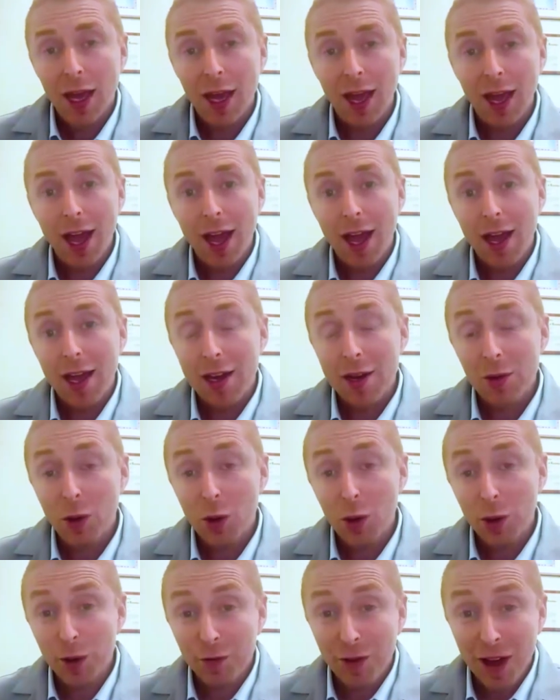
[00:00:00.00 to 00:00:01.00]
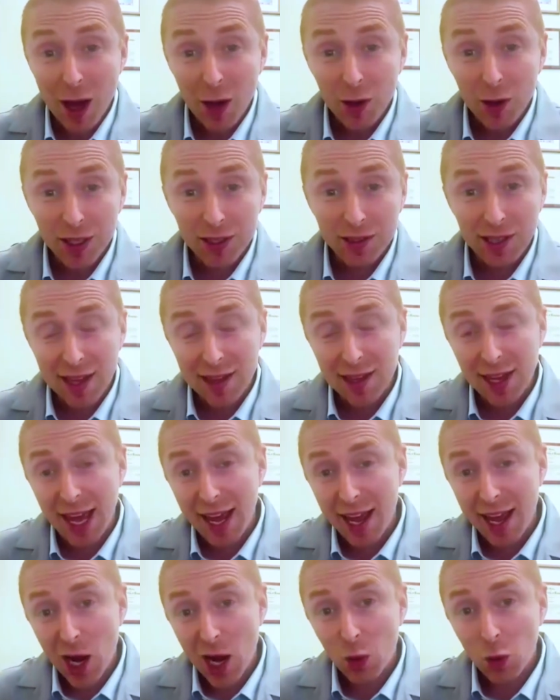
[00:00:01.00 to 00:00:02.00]
And what we found is that
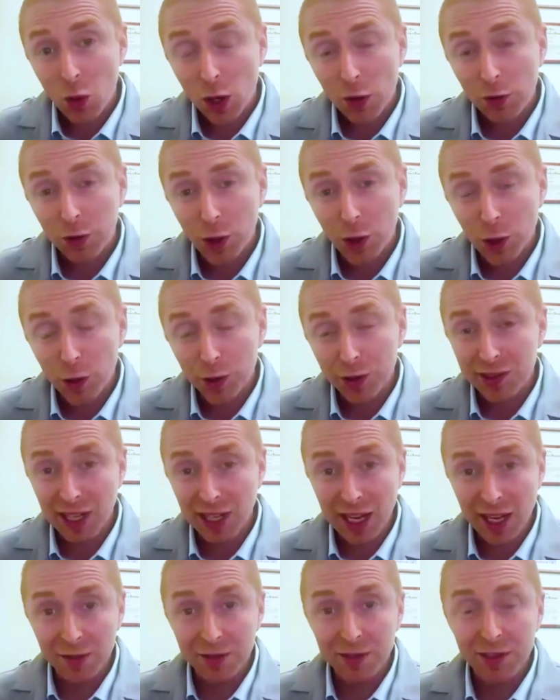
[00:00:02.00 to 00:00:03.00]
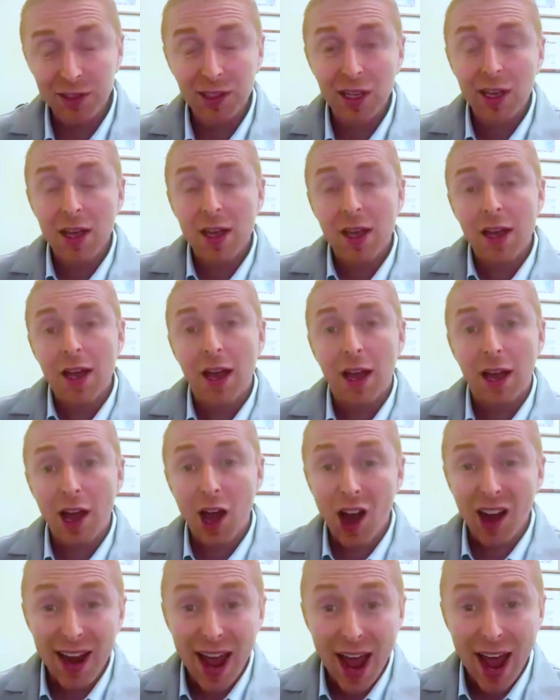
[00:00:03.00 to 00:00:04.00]
the AI workflow saves,
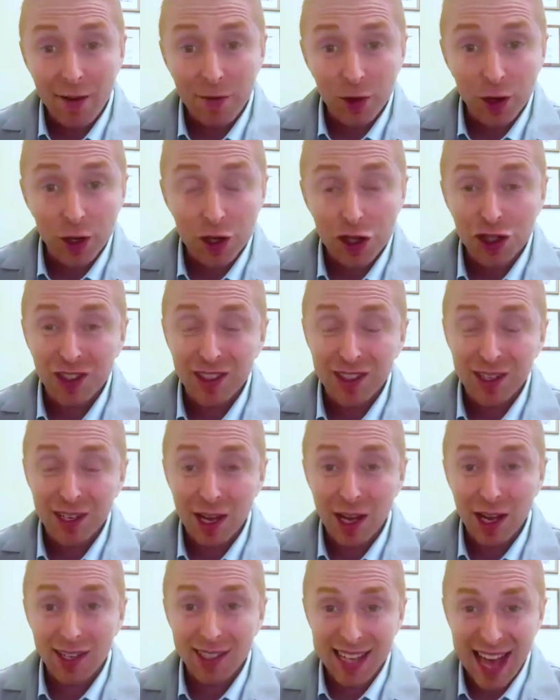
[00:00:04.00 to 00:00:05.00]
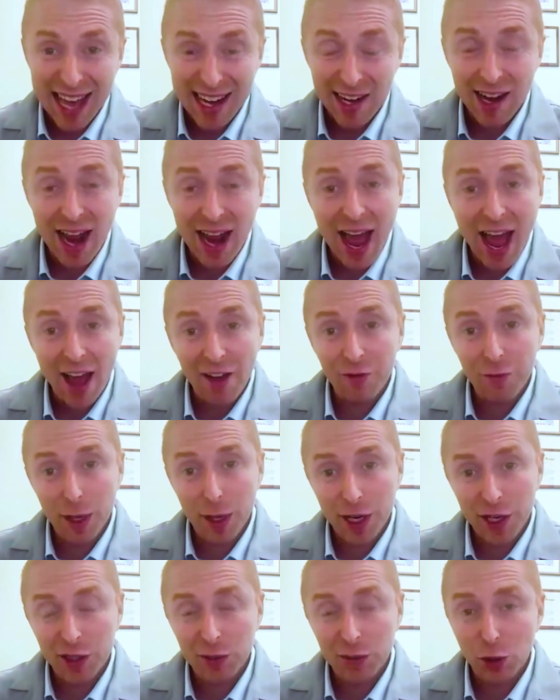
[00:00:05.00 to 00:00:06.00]
on average, 10 and a half
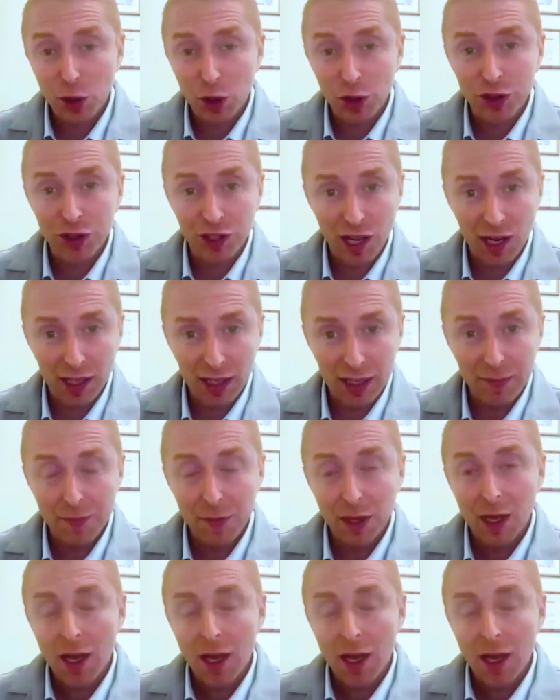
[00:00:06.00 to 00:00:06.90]
minutes per study